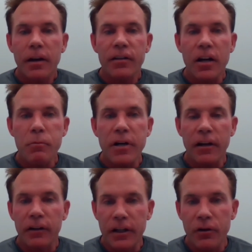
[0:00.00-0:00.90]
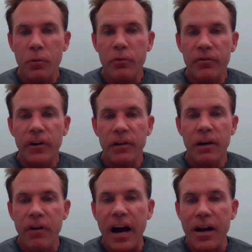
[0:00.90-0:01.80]
it's going to be a cleaner
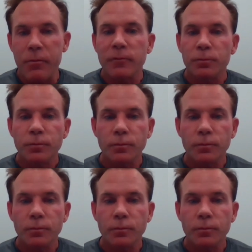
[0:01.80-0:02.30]
environment.